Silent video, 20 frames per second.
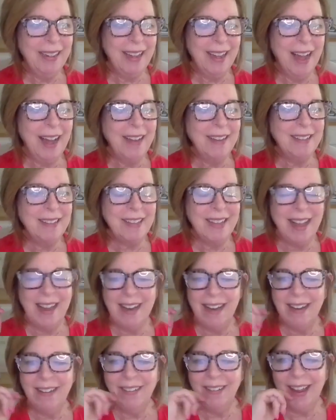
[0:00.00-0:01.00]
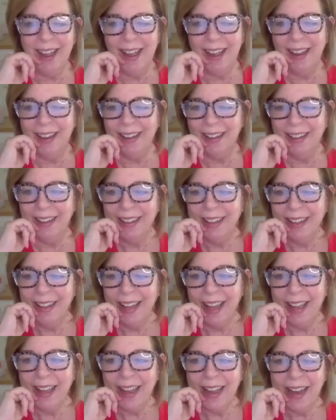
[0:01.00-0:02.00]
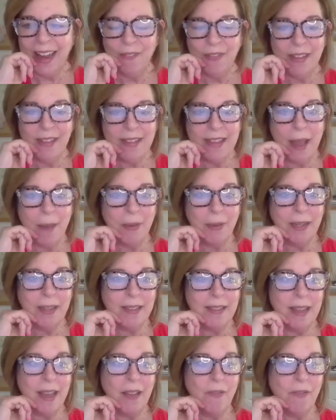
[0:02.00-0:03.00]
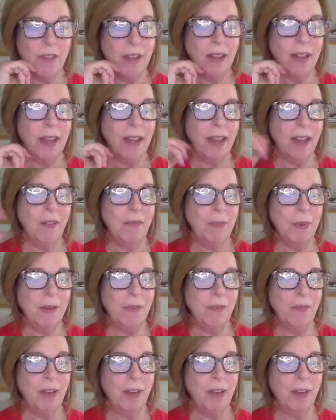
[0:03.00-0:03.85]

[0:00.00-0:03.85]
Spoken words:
I decided, okay, I can't have this happen because I feel like I've been